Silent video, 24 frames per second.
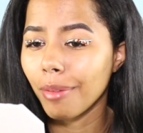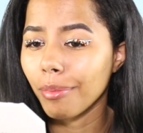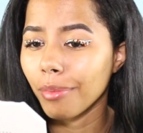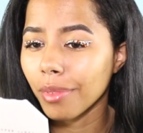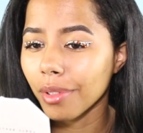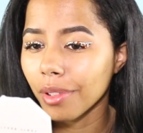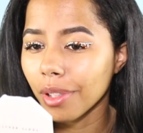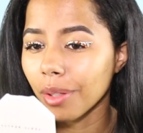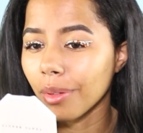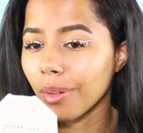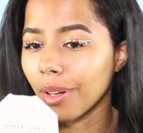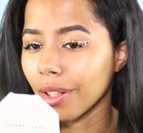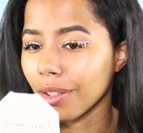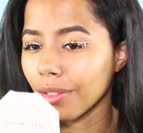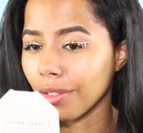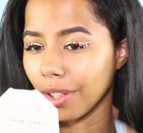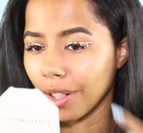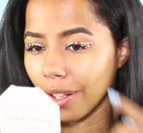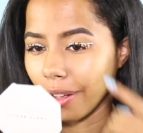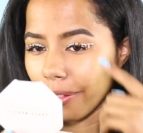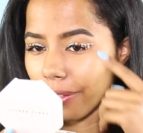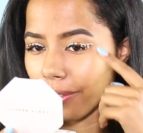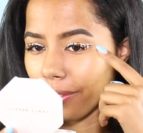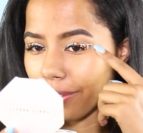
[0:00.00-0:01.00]
I'm really
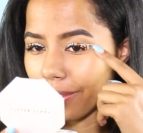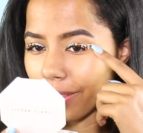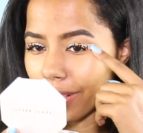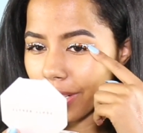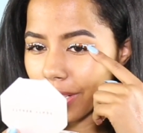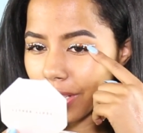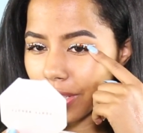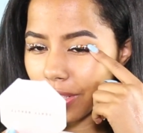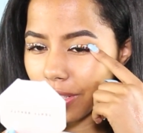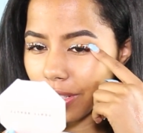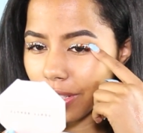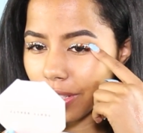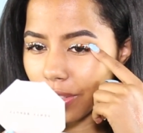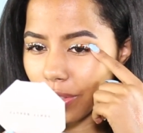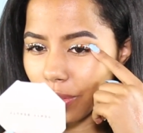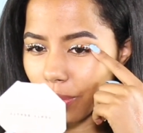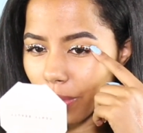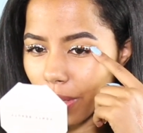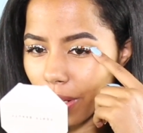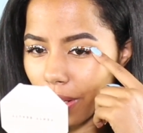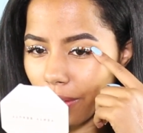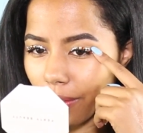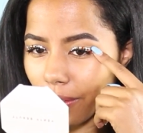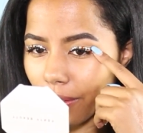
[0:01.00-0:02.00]
wondering if this is
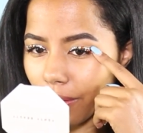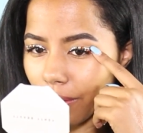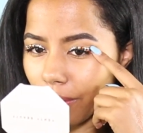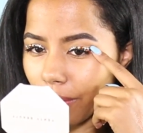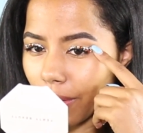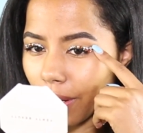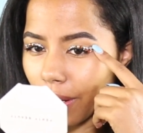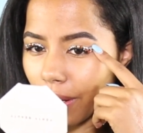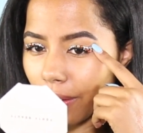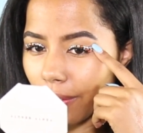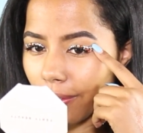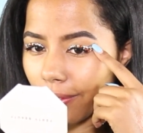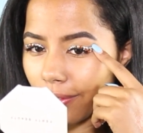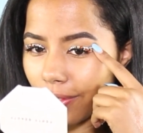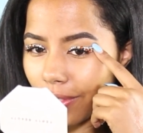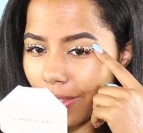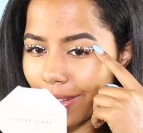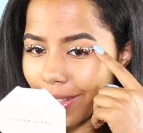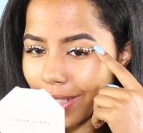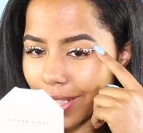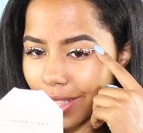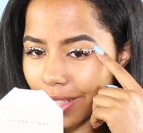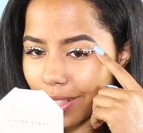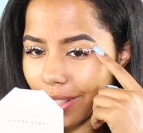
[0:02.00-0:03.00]
what wearing
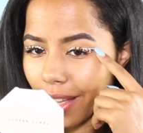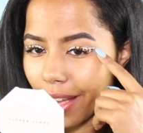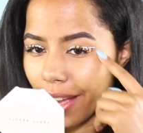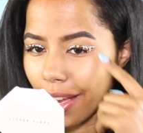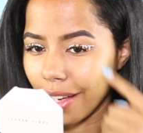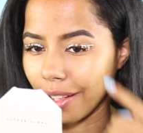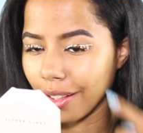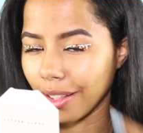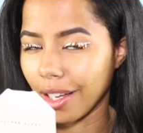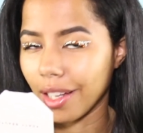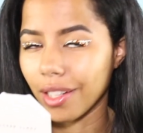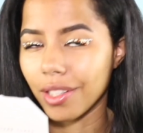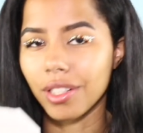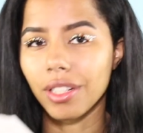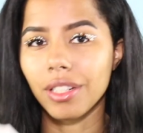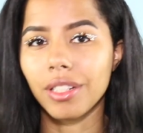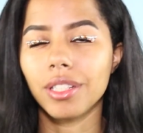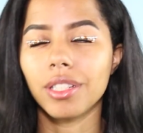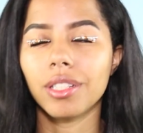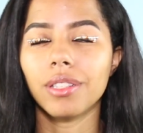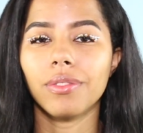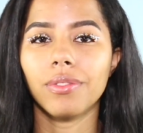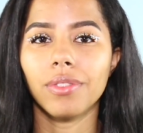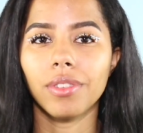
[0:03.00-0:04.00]
false
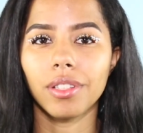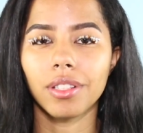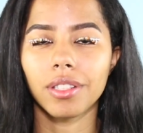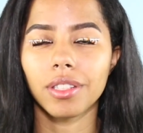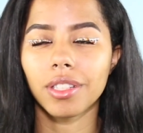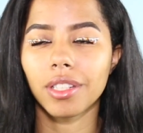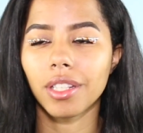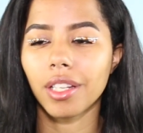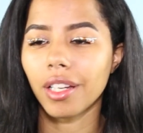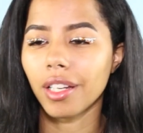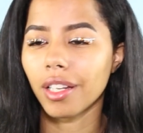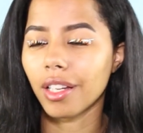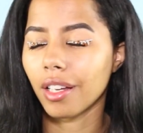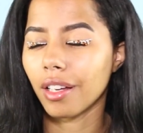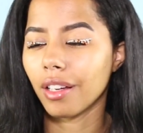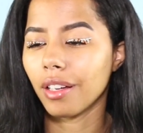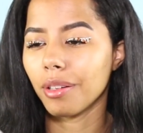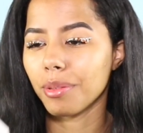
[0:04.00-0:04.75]
eyelashes feels like.